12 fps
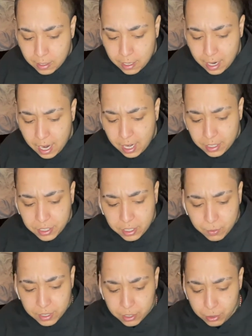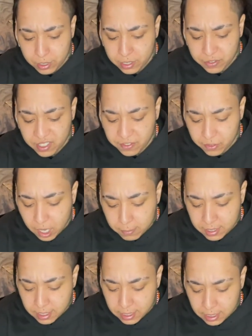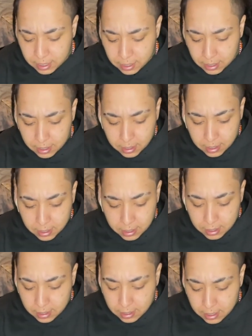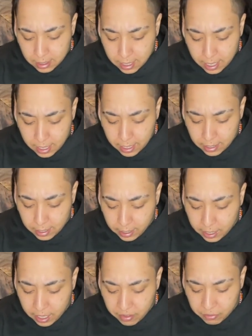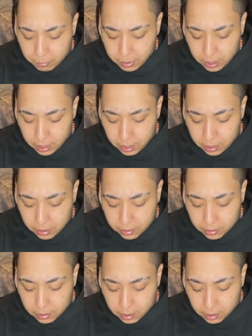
actually went to a different pharmacy today and they gave me